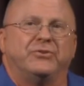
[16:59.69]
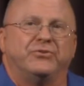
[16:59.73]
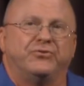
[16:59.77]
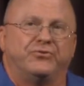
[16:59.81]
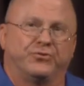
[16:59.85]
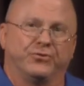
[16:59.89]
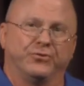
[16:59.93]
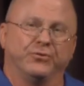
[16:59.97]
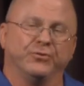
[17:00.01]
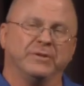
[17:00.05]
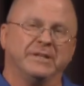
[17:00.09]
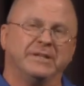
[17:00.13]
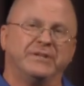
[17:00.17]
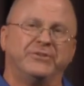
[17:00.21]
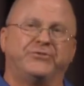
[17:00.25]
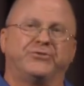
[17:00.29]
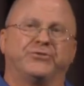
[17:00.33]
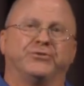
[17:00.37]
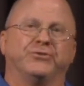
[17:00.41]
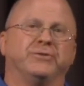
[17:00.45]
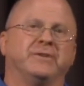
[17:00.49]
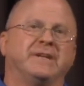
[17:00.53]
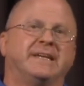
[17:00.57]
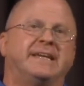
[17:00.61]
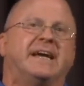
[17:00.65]
truly,
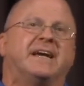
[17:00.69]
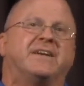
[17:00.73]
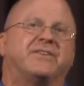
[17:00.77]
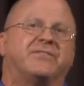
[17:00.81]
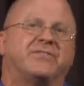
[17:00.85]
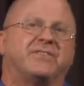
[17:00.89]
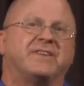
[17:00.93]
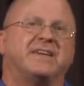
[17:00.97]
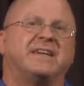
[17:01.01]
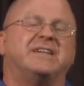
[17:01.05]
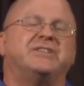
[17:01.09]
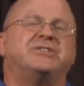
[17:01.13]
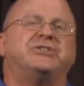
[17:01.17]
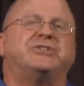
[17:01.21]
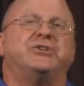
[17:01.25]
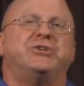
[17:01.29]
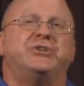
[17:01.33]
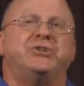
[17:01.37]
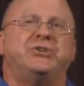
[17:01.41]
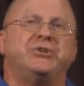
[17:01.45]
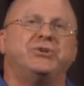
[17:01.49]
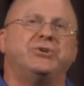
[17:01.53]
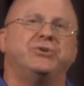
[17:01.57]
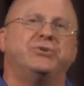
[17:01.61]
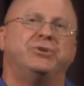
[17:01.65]
truly, I say to
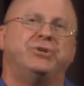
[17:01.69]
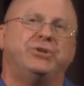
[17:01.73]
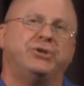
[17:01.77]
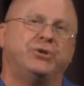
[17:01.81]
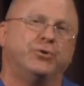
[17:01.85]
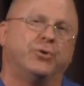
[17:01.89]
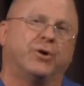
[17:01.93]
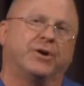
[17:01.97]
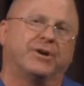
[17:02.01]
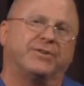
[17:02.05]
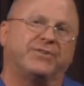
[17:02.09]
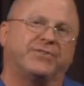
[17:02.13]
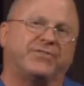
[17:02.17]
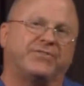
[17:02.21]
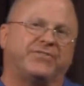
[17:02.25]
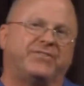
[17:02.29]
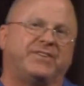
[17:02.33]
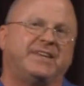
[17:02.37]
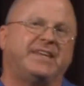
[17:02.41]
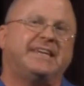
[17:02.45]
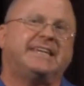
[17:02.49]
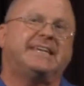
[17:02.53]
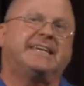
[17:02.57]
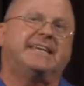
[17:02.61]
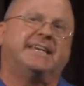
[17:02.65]
you, you are
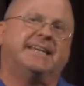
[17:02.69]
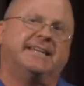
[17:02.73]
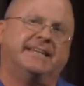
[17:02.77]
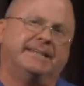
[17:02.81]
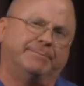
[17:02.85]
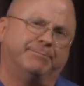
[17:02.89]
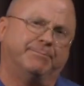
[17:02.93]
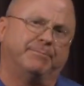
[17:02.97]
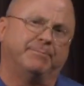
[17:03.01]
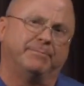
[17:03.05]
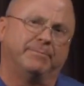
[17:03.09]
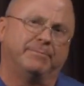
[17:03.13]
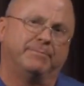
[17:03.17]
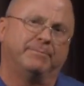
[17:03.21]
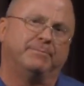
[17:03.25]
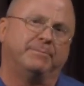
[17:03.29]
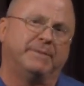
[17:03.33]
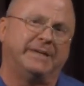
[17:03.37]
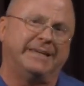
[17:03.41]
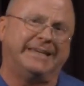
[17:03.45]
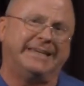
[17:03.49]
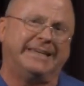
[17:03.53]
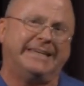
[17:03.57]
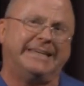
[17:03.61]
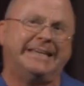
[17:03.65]
seeking
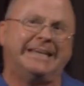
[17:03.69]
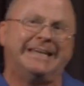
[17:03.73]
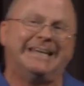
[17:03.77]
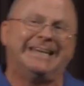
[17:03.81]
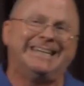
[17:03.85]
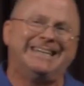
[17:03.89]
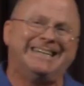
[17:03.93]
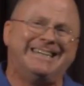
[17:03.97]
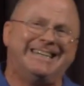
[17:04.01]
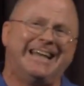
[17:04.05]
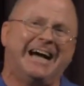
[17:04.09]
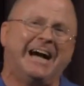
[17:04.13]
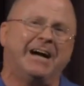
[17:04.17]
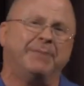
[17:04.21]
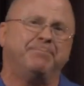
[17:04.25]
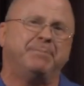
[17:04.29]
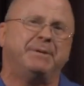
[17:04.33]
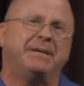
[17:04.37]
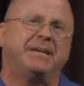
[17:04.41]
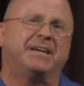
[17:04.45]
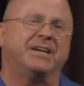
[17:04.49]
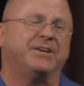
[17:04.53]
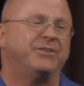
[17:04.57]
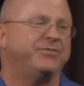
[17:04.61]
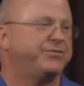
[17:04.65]
me, not
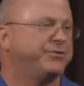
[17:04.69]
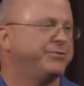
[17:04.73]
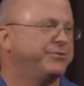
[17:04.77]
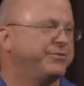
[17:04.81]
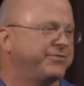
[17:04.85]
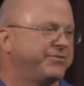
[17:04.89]
because you